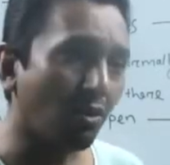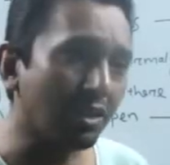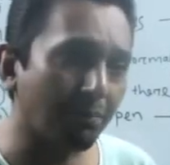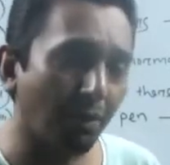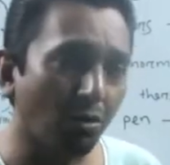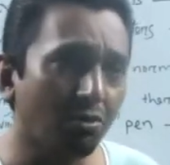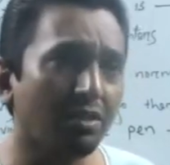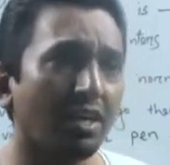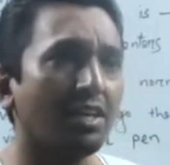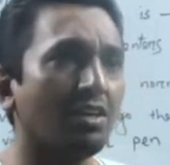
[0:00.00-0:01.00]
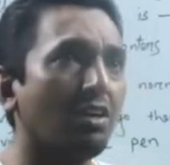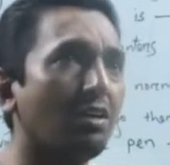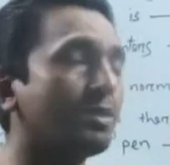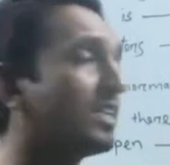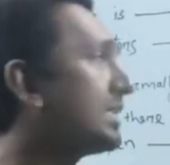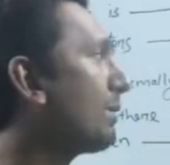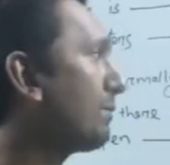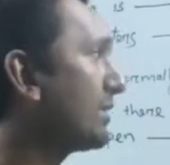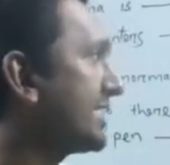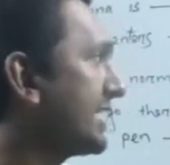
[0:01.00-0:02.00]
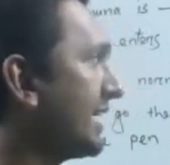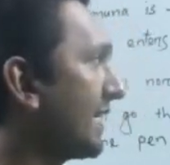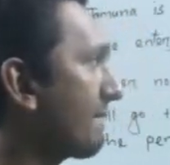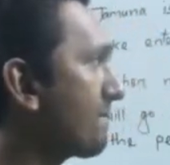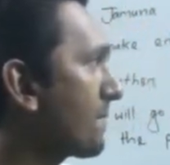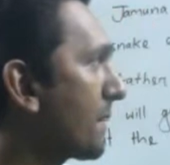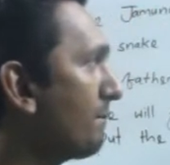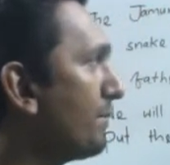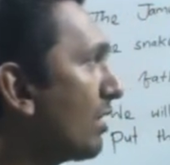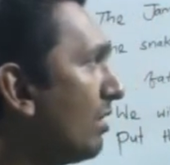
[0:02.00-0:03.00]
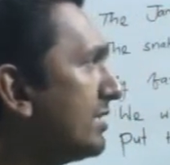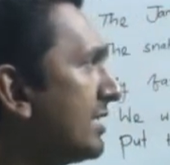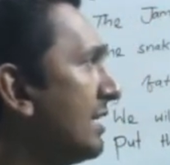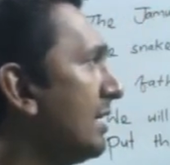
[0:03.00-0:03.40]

the boundary of the Jamalpur district, because